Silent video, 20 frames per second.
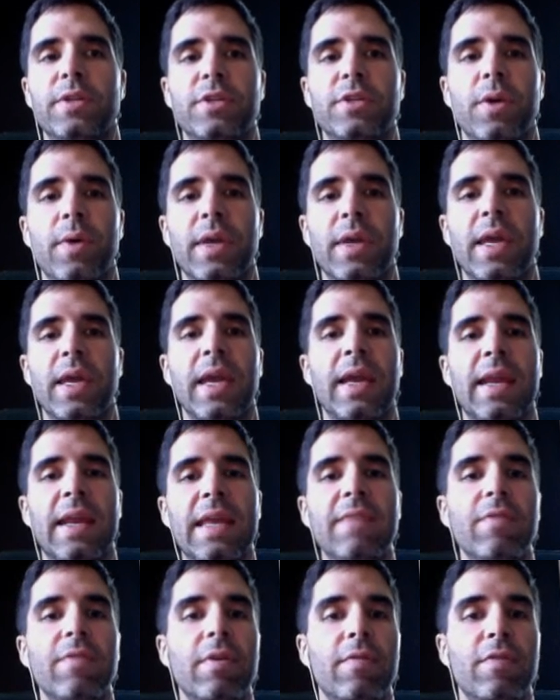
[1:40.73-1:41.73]
So again,
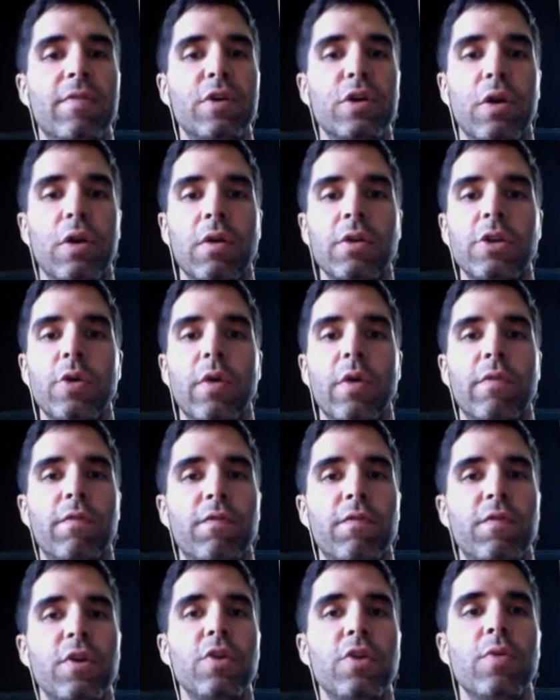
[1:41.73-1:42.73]
even if you can only do a
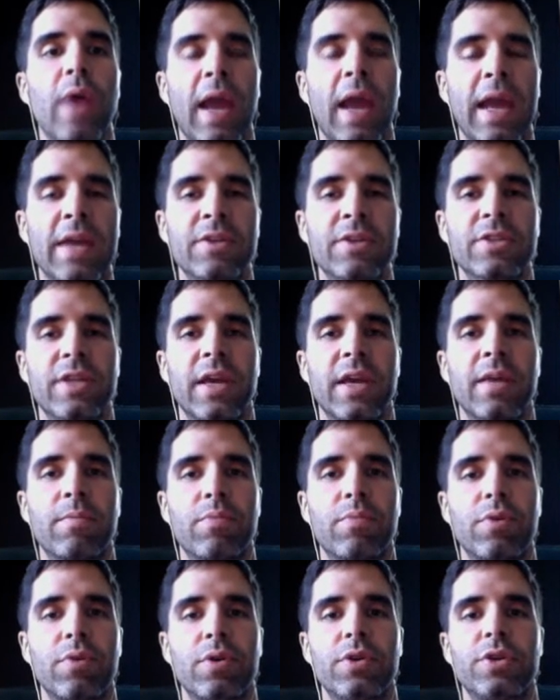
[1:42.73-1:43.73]
few handstand
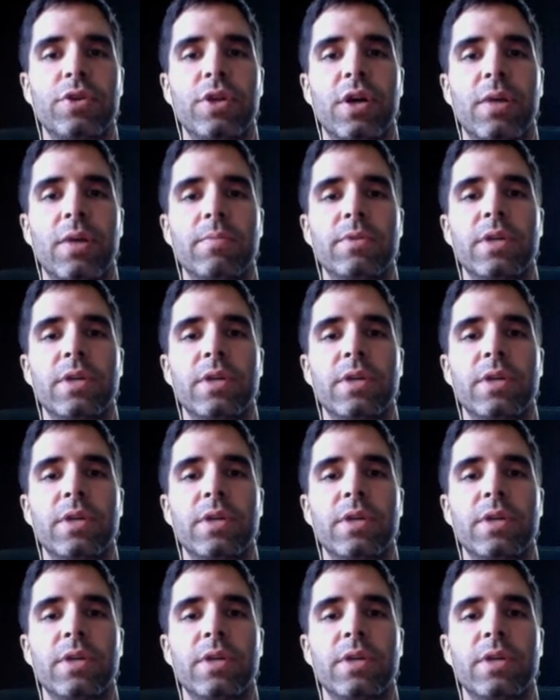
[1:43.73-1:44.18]
push-ups,